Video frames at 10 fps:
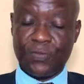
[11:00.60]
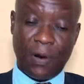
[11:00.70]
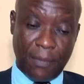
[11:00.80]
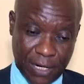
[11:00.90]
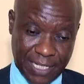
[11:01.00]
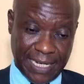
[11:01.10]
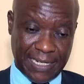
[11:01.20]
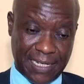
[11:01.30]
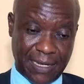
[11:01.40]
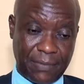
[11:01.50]

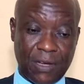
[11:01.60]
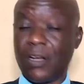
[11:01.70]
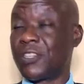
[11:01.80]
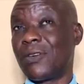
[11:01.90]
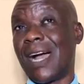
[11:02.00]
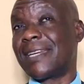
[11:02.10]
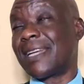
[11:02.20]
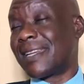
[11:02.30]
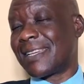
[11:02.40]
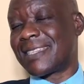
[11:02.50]
promoted. Because you can't
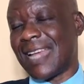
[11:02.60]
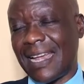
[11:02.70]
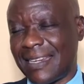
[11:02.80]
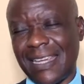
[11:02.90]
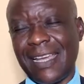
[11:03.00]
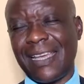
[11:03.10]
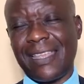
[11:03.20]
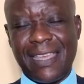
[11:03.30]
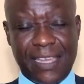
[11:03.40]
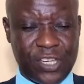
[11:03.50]
understand
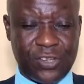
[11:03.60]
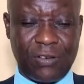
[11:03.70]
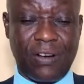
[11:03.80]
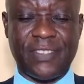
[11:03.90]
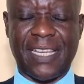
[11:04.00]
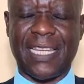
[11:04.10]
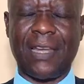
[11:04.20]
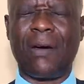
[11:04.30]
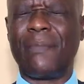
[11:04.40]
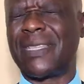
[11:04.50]
the issue of
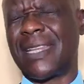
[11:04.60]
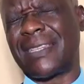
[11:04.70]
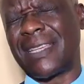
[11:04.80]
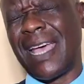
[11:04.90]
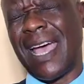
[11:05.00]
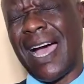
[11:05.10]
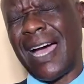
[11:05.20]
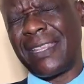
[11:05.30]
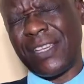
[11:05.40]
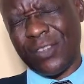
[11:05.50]
sustainable business
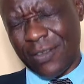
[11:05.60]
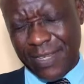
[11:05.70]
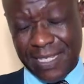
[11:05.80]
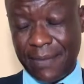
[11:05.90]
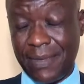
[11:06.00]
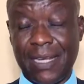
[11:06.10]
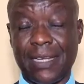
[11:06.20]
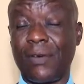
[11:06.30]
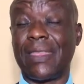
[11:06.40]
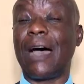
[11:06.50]
and issues of
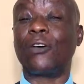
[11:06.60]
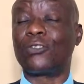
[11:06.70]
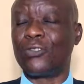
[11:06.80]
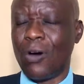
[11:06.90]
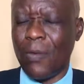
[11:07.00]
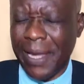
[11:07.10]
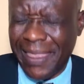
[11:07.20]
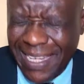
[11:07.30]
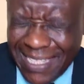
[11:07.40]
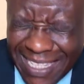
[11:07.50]
sustainability without
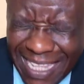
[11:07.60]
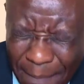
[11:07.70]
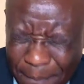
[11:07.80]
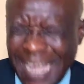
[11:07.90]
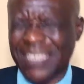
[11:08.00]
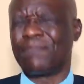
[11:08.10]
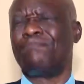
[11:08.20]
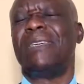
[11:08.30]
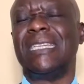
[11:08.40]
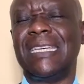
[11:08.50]
knowing that there
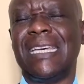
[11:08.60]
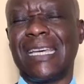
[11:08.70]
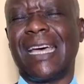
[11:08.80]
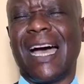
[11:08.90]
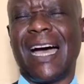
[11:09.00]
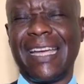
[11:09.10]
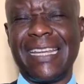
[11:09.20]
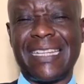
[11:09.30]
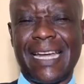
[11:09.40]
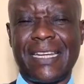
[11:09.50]
must be
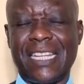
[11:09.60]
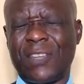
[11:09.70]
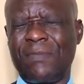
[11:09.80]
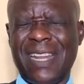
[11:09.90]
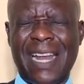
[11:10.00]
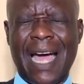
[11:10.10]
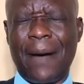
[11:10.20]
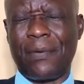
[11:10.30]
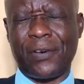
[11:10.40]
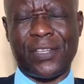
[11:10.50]
interdisciplinary
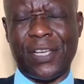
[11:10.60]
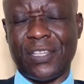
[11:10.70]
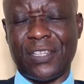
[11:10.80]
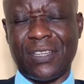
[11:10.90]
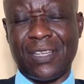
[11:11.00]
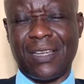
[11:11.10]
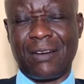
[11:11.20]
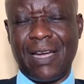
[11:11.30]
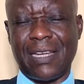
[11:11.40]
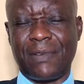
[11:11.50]
approaches,
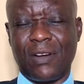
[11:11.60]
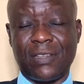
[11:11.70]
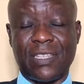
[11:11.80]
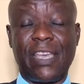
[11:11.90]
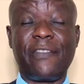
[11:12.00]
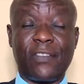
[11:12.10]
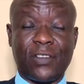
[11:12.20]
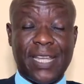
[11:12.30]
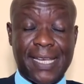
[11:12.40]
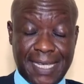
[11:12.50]
right? Because if you
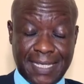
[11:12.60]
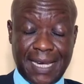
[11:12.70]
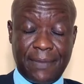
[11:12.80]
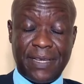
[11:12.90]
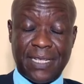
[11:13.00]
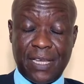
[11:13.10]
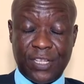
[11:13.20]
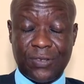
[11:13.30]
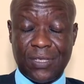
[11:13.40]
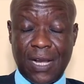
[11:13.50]
take sustainability
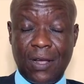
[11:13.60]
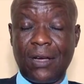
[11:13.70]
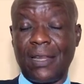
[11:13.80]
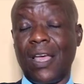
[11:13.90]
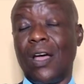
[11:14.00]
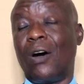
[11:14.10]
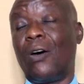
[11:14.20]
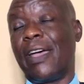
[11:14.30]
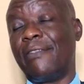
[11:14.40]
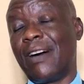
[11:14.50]
issues alone,
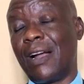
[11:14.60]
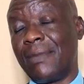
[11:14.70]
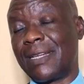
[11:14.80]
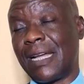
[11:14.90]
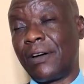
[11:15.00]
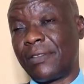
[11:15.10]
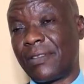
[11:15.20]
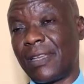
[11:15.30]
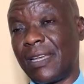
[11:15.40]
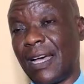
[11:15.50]
or environment,
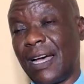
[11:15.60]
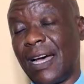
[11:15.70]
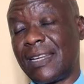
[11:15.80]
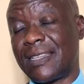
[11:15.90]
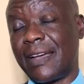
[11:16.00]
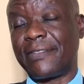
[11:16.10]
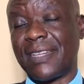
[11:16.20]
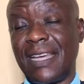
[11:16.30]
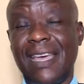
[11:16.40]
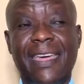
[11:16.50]
health, and
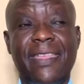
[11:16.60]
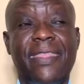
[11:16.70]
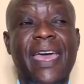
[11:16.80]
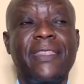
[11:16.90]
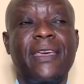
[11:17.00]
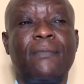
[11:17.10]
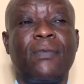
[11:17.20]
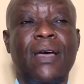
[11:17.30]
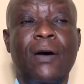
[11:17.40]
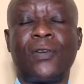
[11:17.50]
safety, then the
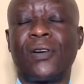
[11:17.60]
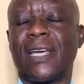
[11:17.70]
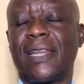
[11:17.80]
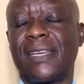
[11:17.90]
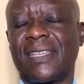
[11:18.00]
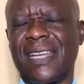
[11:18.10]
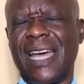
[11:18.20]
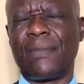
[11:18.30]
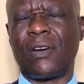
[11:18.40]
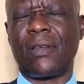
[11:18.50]
employer will not
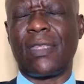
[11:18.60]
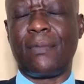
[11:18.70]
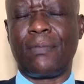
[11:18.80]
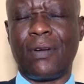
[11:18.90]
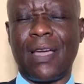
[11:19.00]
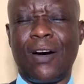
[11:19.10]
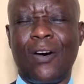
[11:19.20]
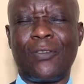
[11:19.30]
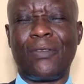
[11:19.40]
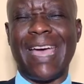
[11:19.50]
understand, because the employer
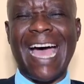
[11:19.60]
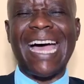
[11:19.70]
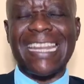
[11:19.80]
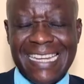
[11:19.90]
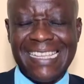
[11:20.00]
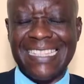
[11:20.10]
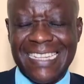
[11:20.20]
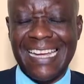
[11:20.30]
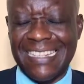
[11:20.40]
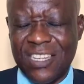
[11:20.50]
only
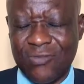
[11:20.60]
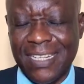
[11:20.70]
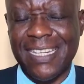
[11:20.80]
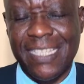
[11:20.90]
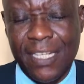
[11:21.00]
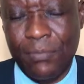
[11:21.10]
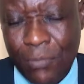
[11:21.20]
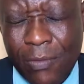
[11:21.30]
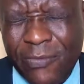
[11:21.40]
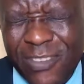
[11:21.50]
understands strategic
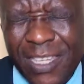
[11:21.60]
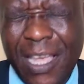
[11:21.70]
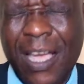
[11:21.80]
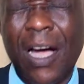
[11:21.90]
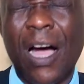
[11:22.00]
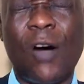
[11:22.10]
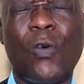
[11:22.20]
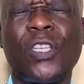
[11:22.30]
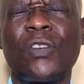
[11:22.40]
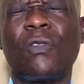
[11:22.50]
moves
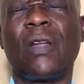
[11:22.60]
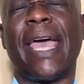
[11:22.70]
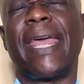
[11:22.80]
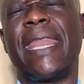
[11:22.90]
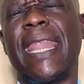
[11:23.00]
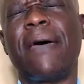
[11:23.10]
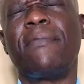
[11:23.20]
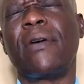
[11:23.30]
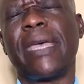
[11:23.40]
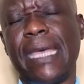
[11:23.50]
which will
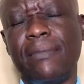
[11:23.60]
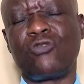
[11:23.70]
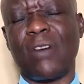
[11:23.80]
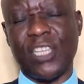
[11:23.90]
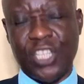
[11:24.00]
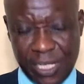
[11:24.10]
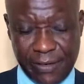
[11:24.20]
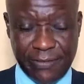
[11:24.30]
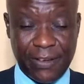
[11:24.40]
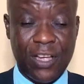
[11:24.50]
enable him to
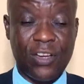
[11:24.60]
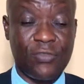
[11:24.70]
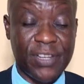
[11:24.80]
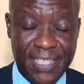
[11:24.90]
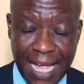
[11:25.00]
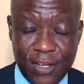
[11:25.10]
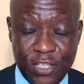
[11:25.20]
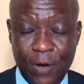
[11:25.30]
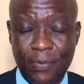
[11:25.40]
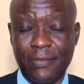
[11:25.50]
achieve
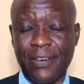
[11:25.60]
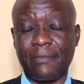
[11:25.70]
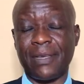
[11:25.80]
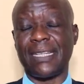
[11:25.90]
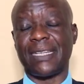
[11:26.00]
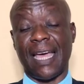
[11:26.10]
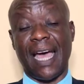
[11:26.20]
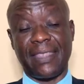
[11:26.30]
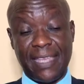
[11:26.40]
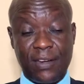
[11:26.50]
results or profitability
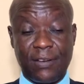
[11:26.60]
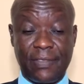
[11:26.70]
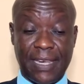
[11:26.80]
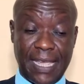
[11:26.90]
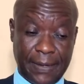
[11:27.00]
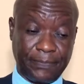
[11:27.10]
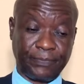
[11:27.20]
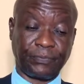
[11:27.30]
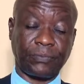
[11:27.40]
at the end of the day.